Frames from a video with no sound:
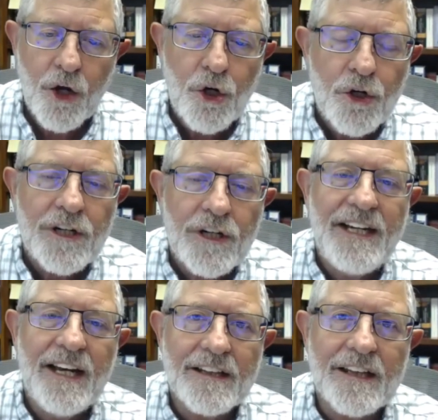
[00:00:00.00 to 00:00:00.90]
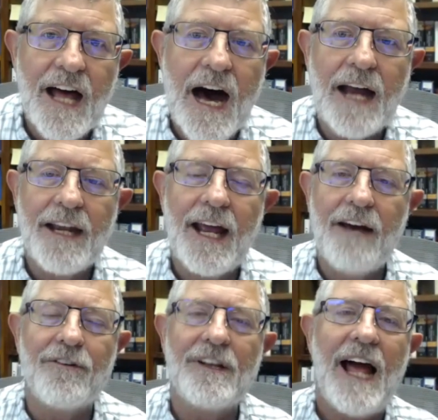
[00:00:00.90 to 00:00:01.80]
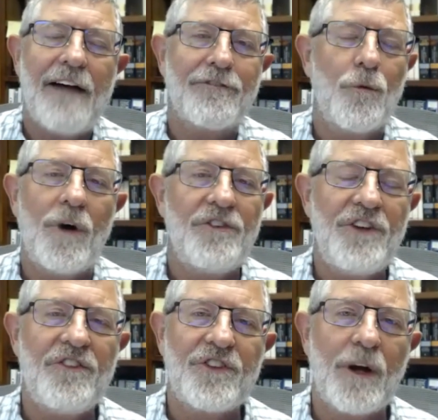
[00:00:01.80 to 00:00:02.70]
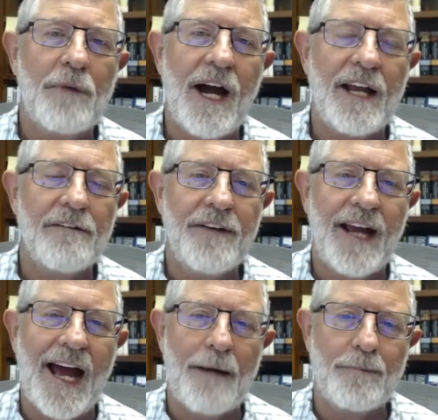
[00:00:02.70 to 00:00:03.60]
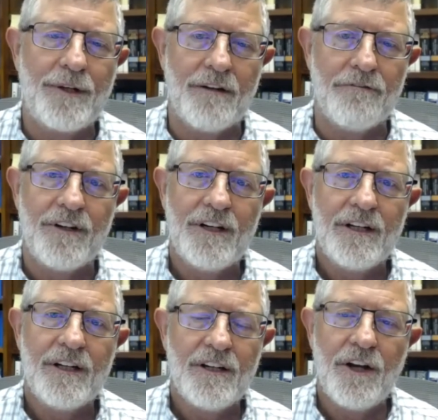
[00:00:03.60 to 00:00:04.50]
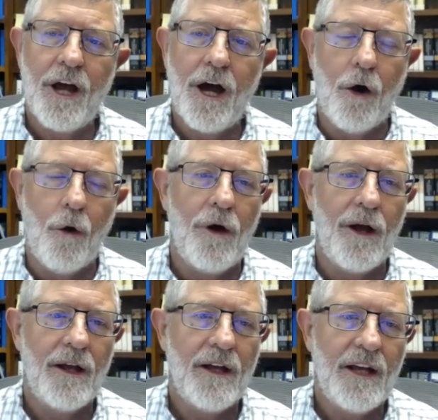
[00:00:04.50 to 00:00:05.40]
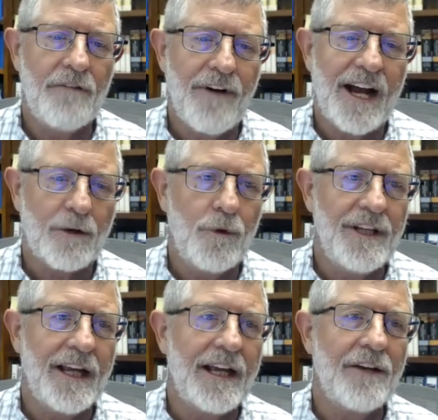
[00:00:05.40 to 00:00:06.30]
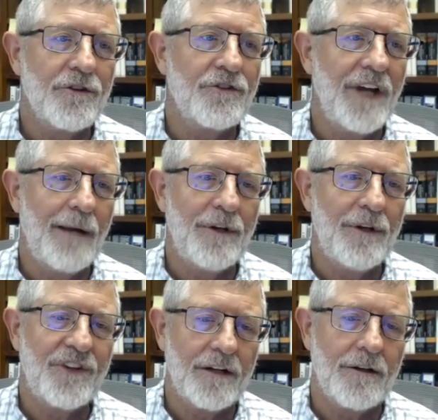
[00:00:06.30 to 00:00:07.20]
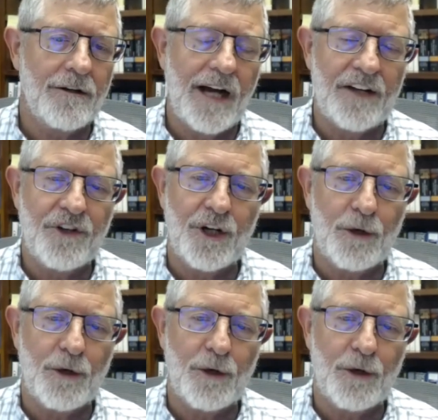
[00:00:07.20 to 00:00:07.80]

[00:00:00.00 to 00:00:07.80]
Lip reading: Could Lot have left? Was he some kind of captive? No. In fact, when the angels came and said, look, God's